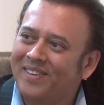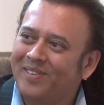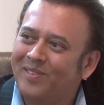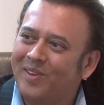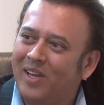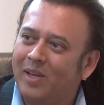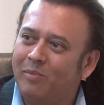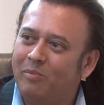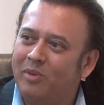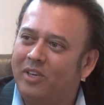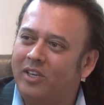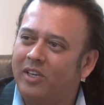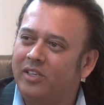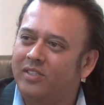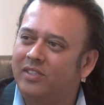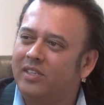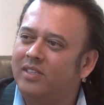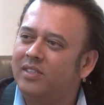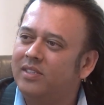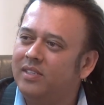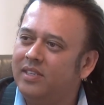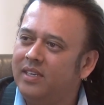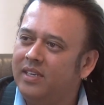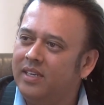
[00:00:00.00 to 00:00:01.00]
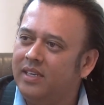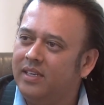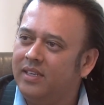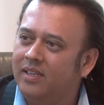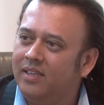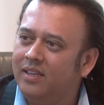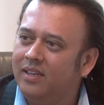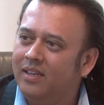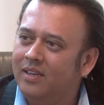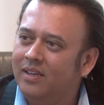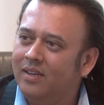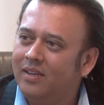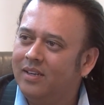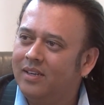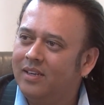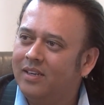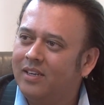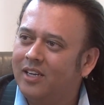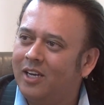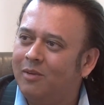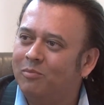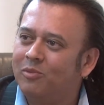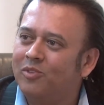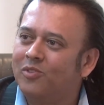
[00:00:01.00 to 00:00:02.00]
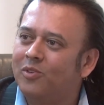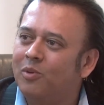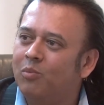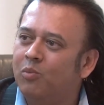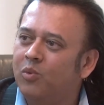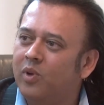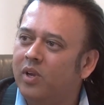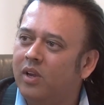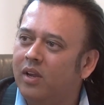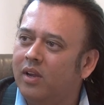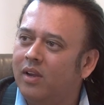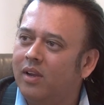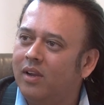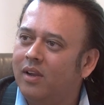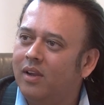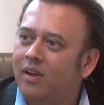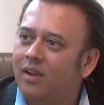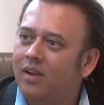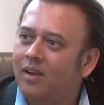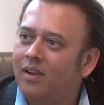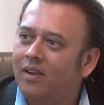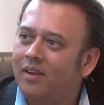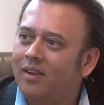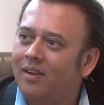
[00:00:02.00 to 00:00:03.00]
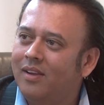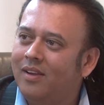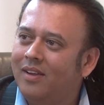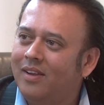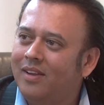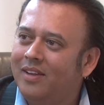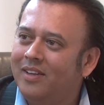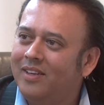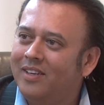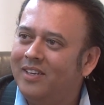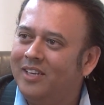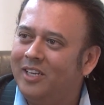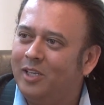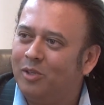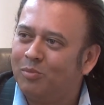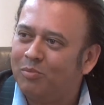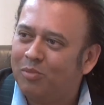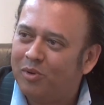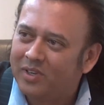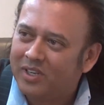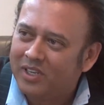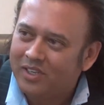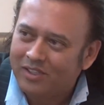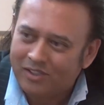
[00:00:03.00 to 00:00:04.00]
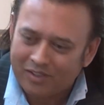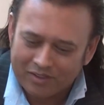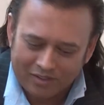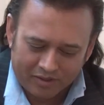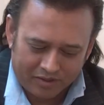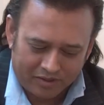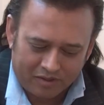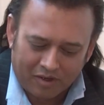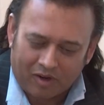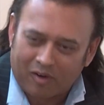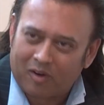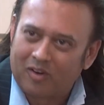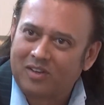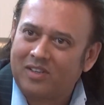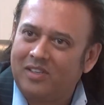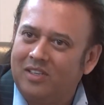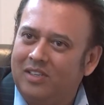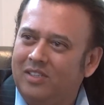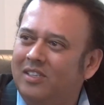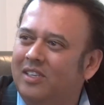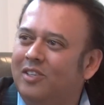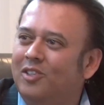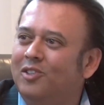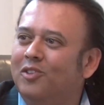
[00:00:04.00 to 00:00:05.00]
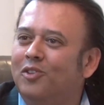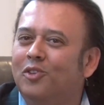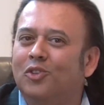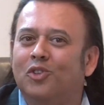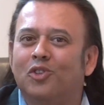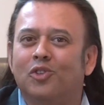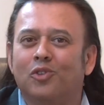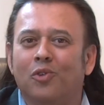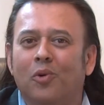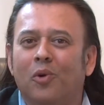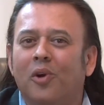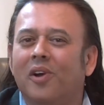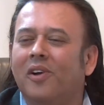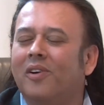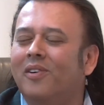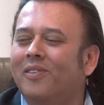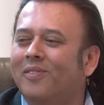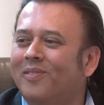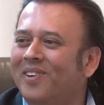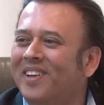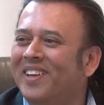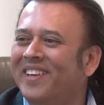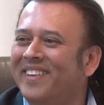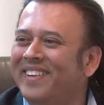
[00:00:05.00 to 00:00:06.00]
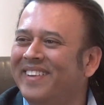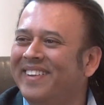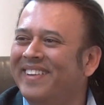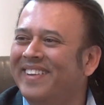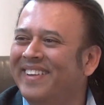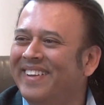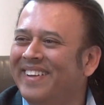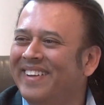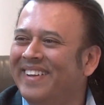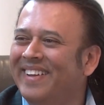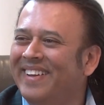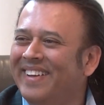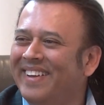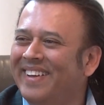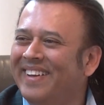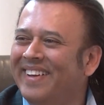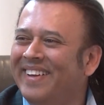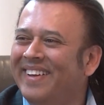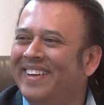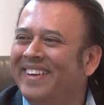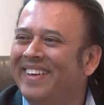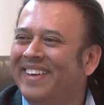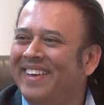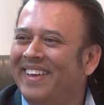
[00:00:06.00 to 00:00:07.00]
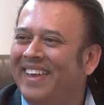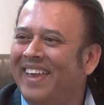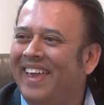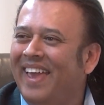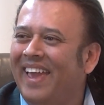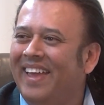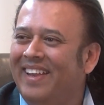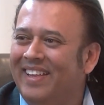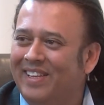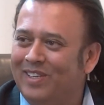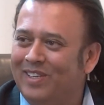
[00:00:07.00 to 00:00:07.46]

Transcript: right? Because the seed comes from where? It's put into the darkness, into the soil, right? Absolutely. And